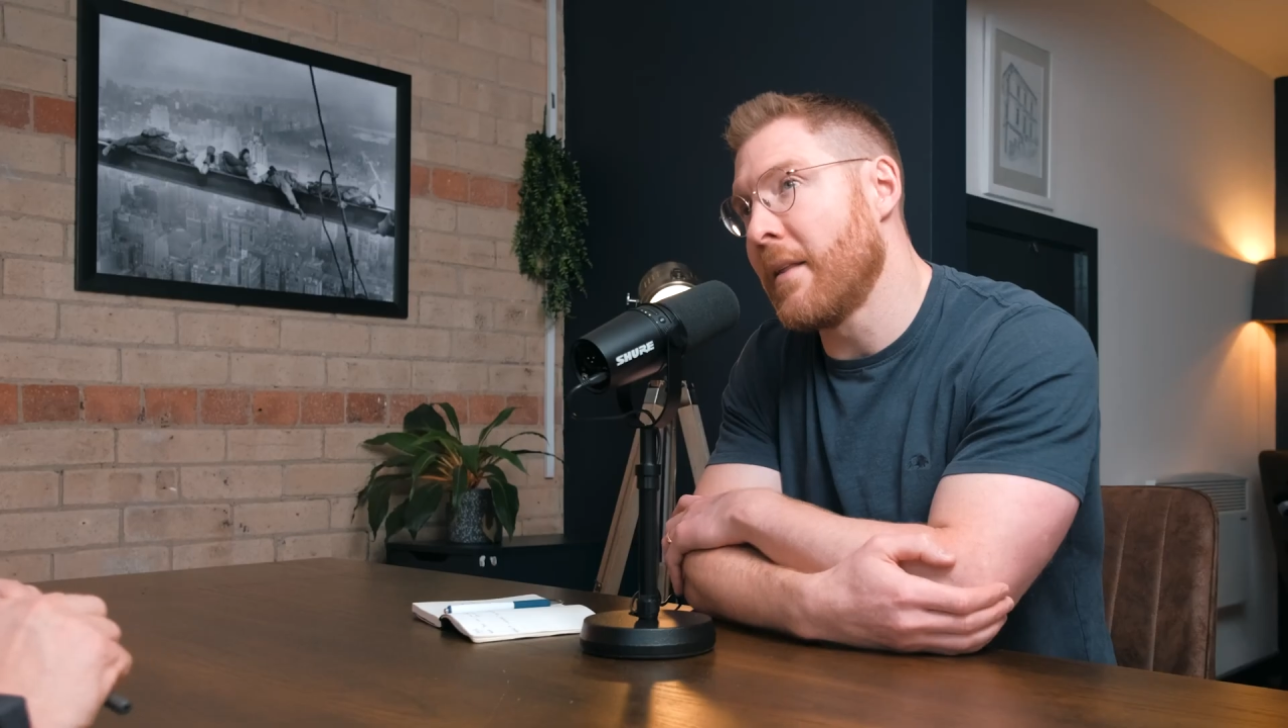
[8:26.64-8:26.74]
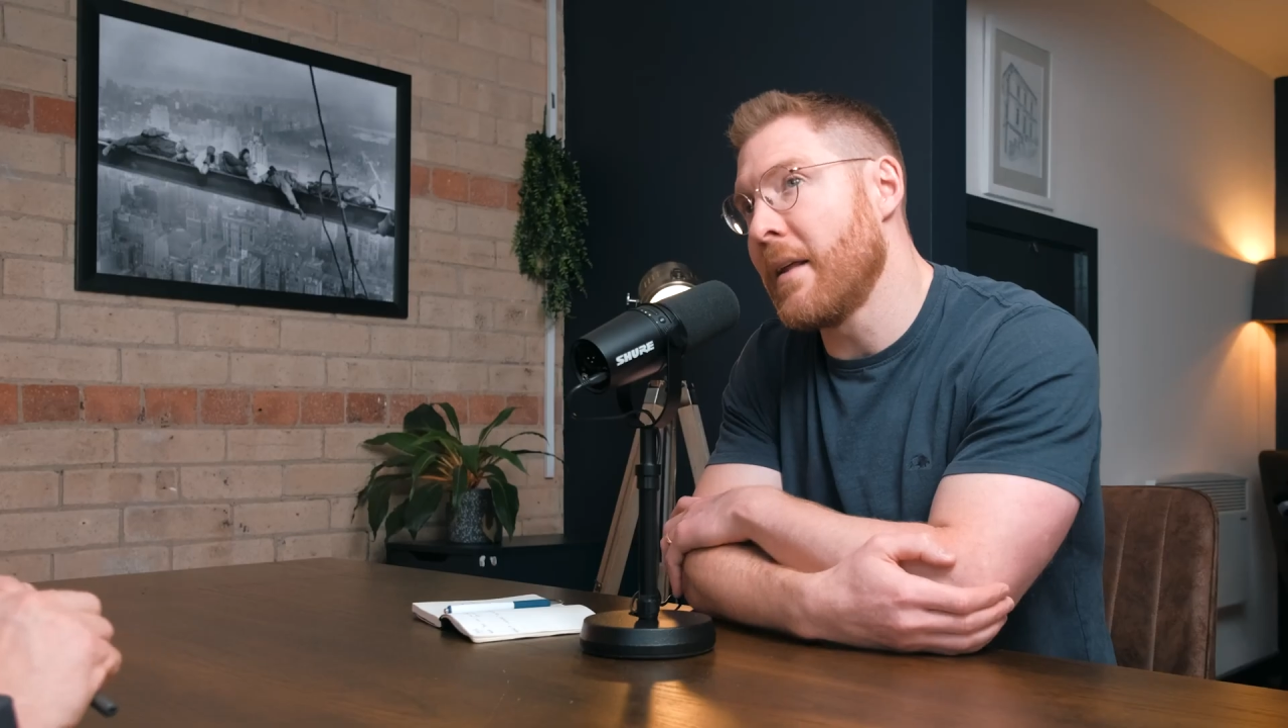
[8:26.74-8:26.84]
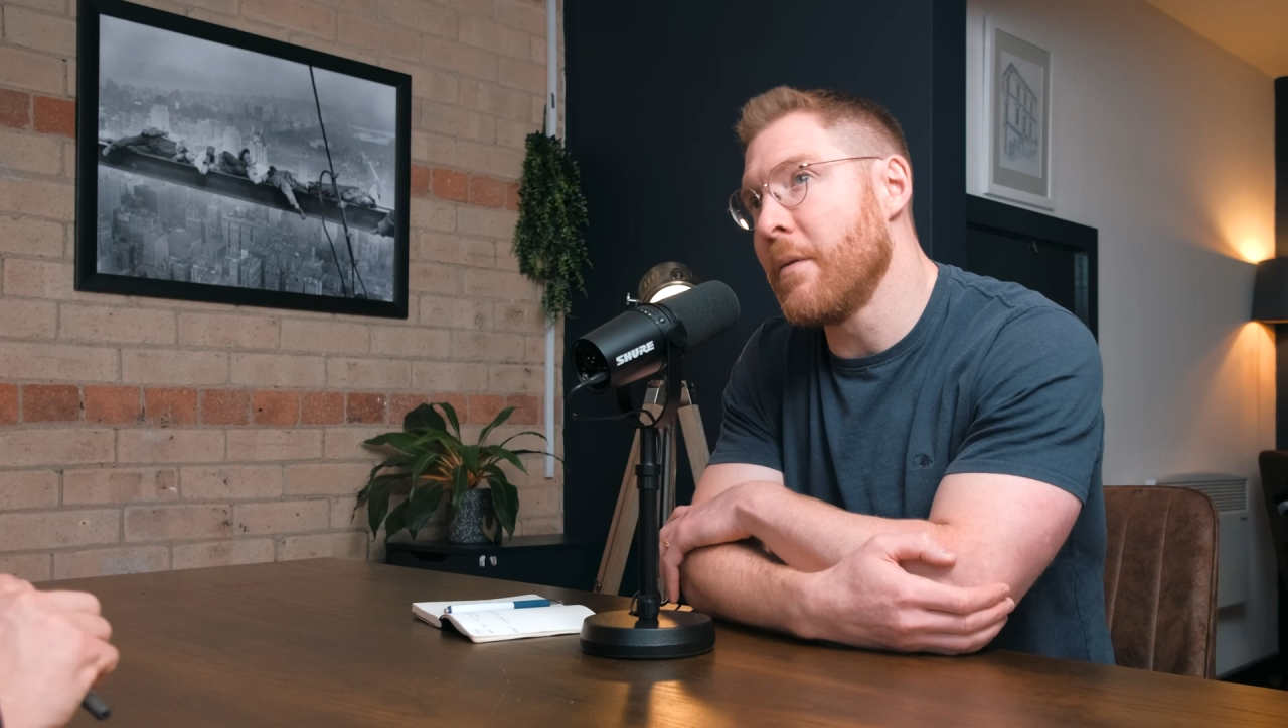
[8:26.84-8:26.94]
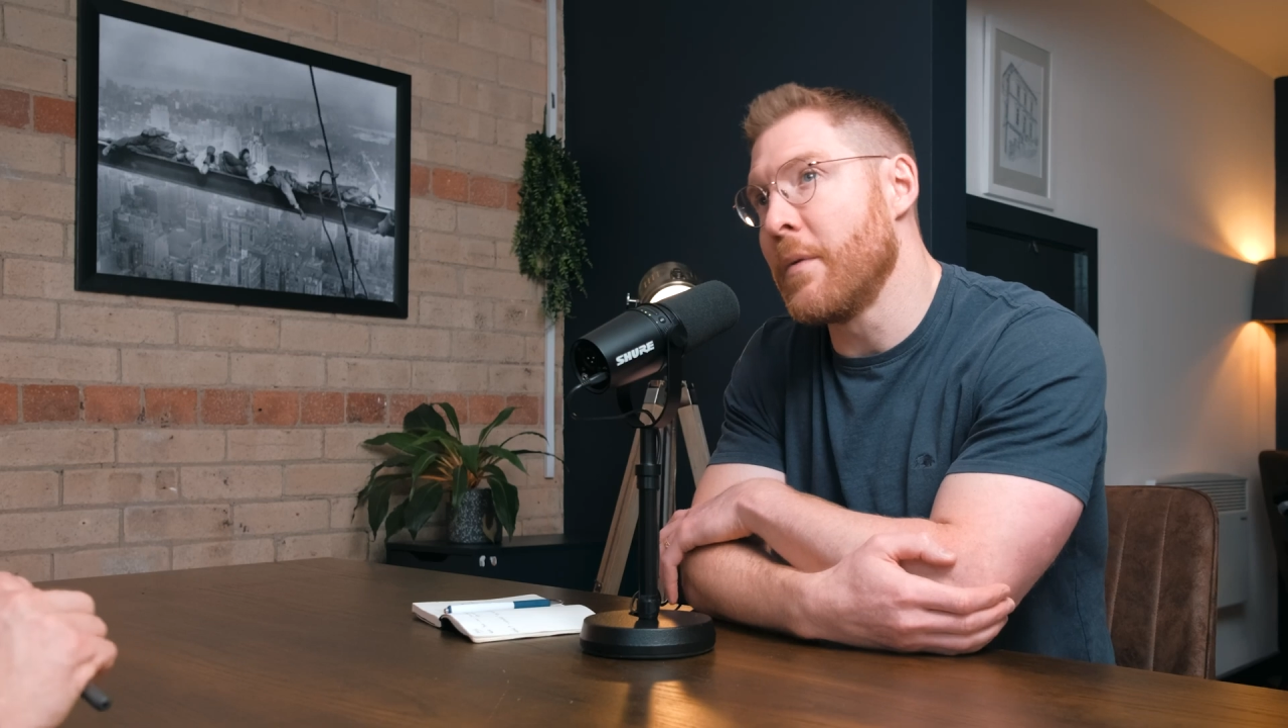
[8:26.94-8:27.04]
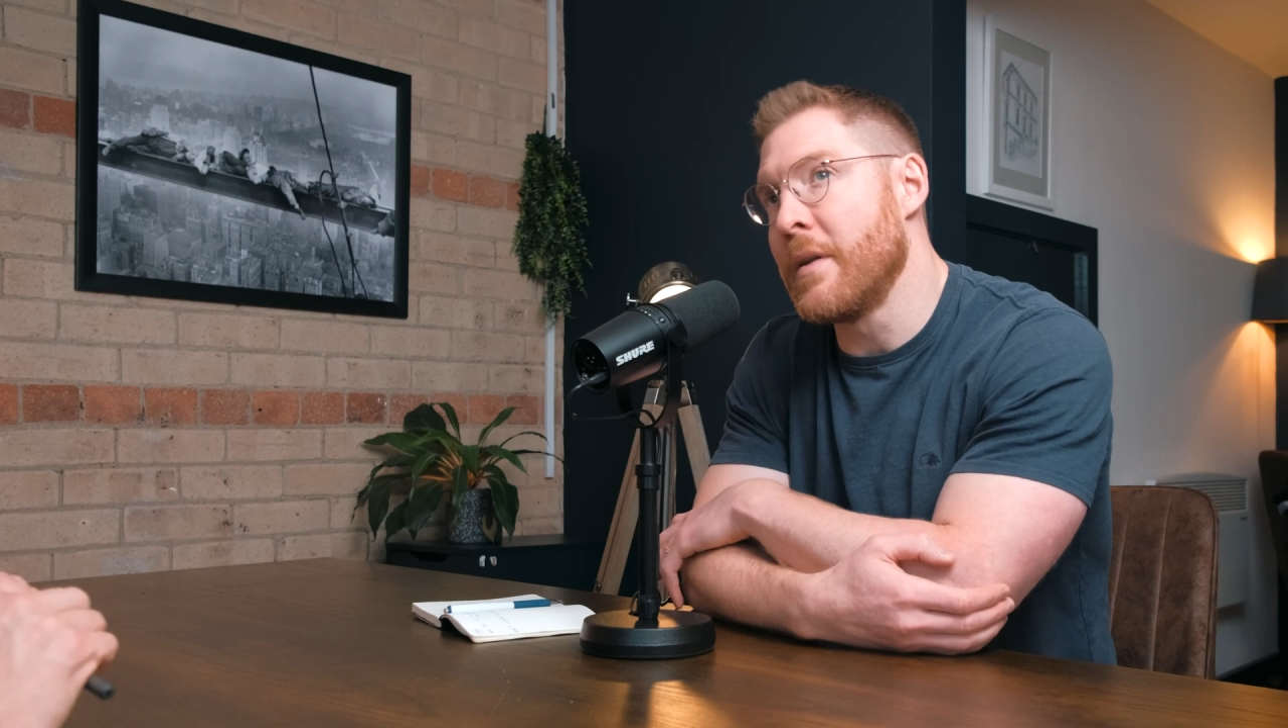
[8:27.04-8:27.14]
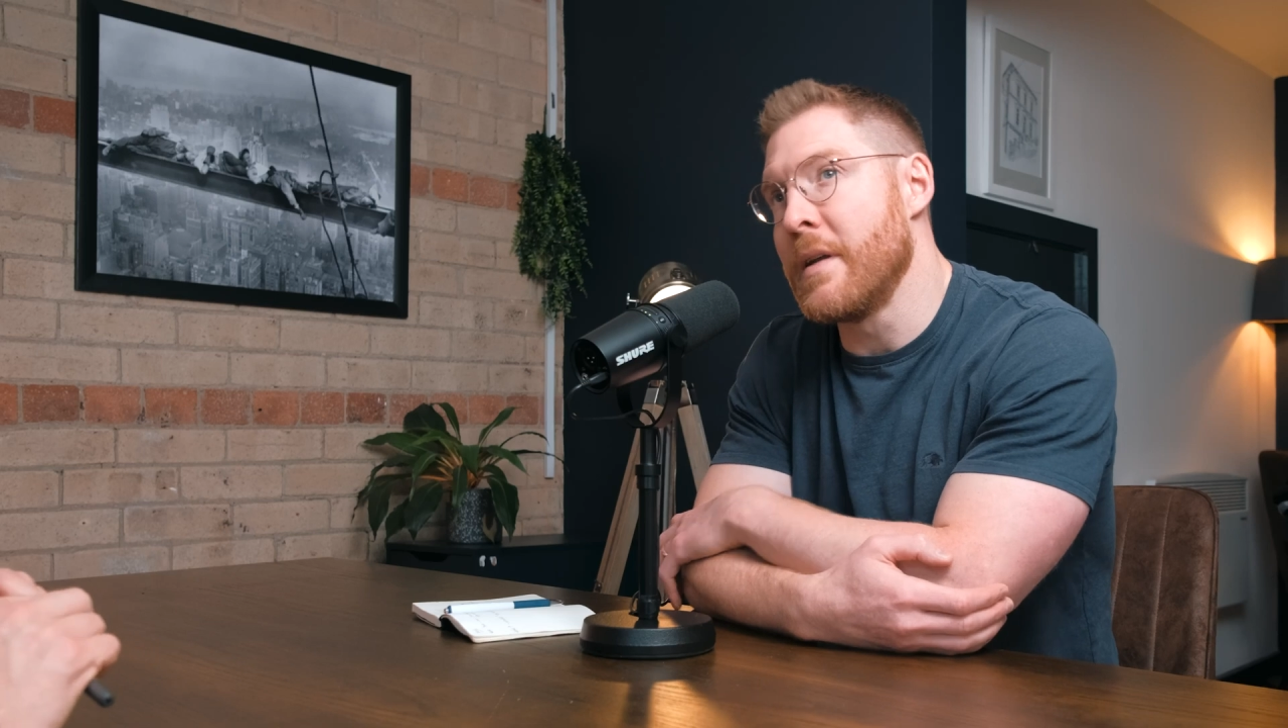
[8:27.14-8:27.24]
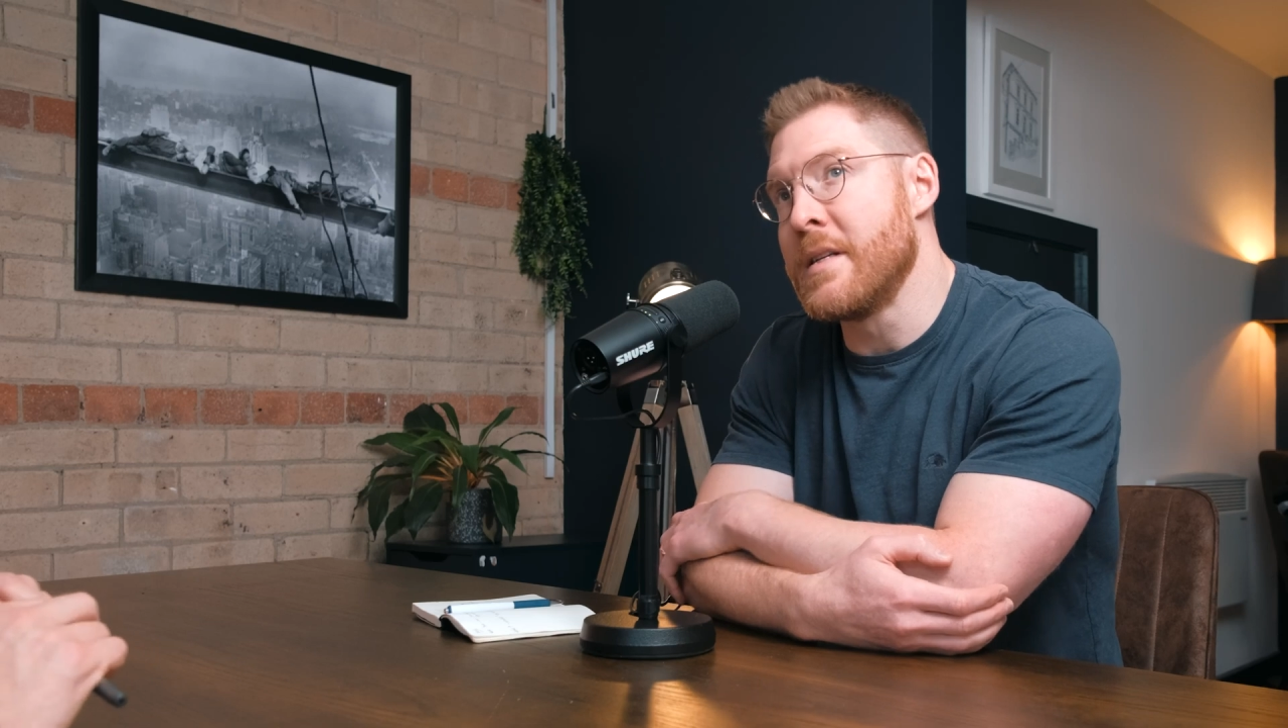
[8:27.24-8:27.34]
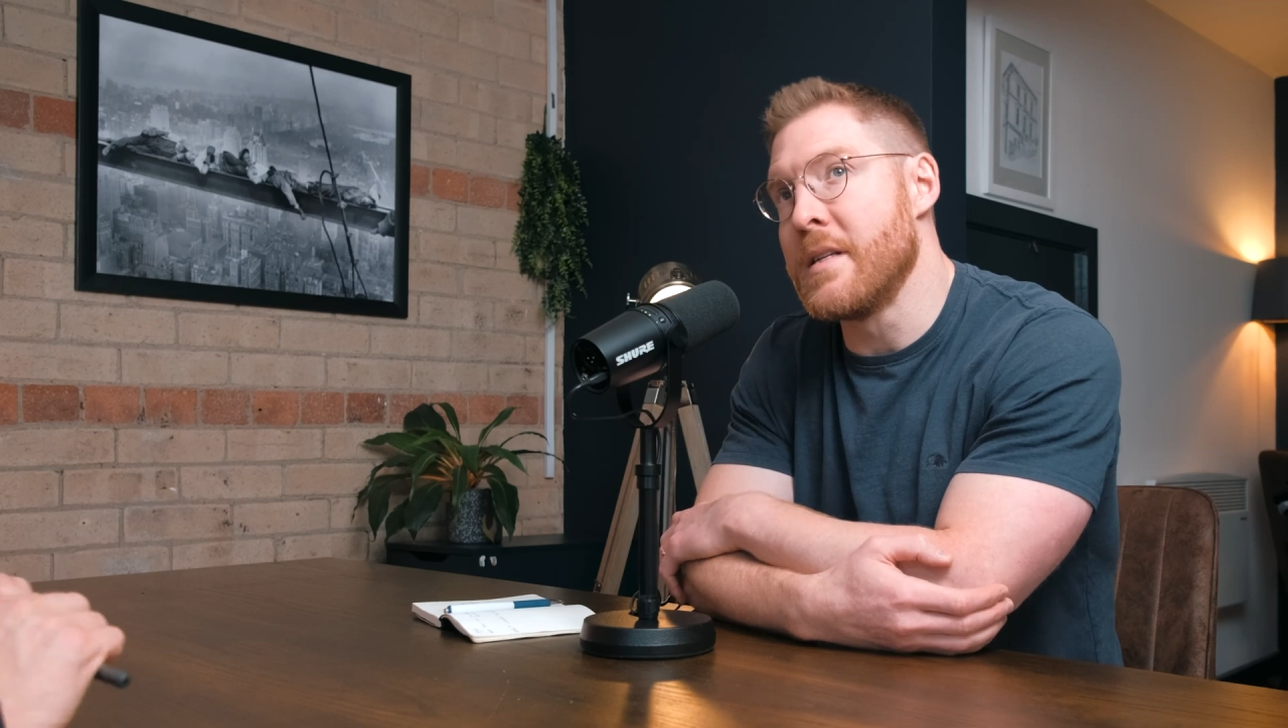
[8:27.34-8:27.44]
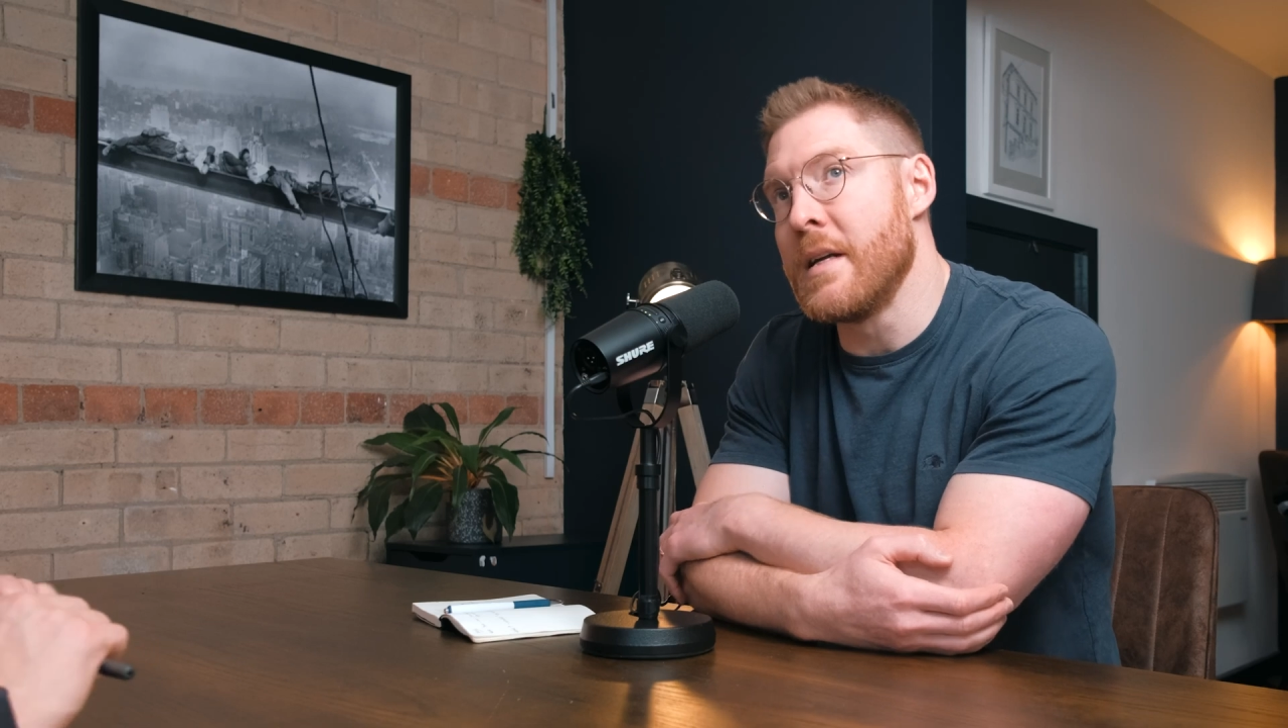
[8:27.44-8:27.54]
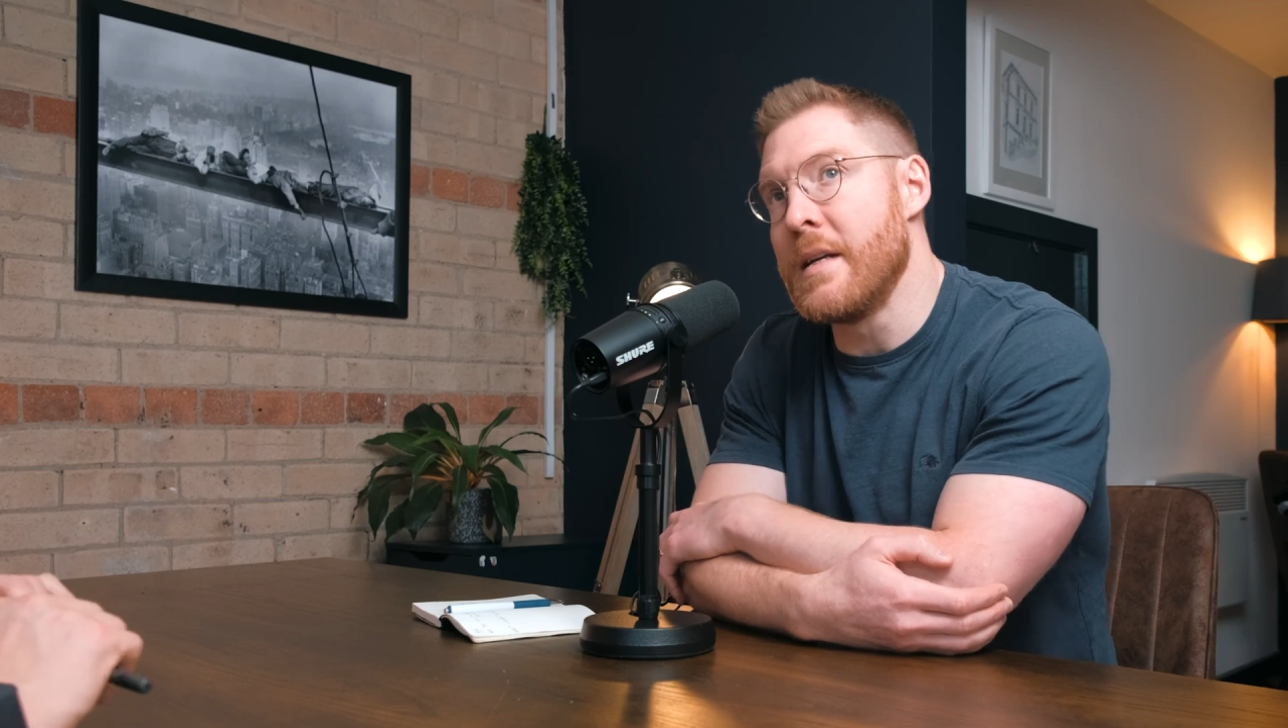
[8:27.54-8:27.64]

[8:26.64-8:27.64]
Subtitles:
think with this